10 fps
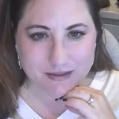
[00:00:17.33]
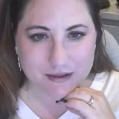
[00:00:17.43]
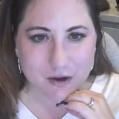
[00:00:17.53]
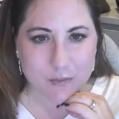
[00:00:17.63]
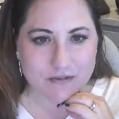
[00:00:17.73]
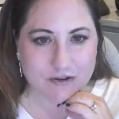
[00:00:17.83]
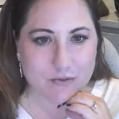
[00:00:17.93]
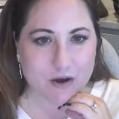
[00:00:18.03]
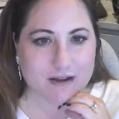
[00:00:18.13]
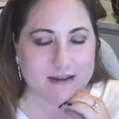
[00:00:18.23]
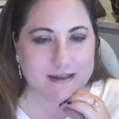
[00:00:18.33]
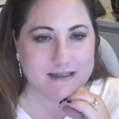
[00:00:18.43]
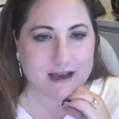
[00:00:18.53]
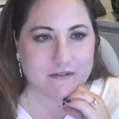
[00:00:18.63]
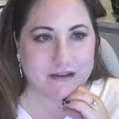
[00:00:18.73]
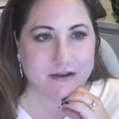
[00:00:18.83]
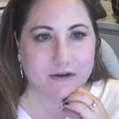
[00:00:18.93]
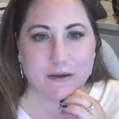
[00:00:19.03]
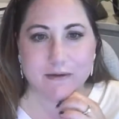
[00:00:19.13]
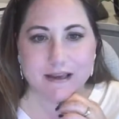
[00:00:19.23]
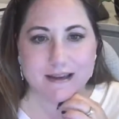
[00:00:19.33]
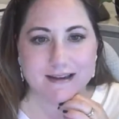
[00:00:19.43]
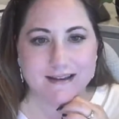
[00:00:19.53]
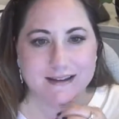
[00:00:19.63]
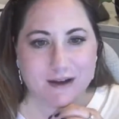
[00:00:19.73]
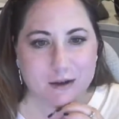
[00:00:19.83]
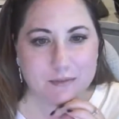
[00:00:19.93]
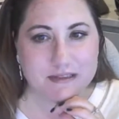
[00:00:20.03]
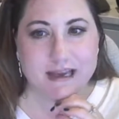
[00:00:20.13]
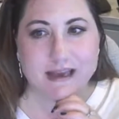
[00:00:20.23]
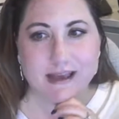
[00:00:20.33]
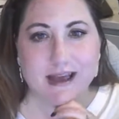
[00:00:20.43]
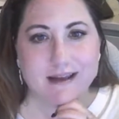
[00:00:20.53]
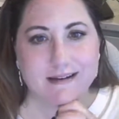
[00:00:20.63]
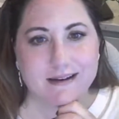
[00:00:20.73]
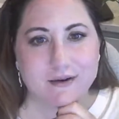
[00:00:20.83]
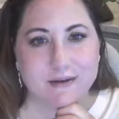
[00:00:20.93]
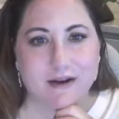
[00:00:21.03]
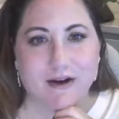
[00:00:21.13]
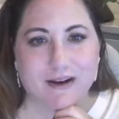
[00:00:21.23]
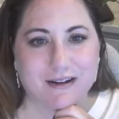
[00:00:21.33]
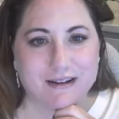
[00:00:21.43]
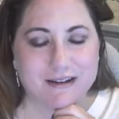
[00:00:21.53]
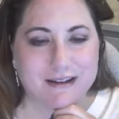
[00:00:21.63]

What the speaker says: Hope everyone is having a great week. Hump day again. Here we are.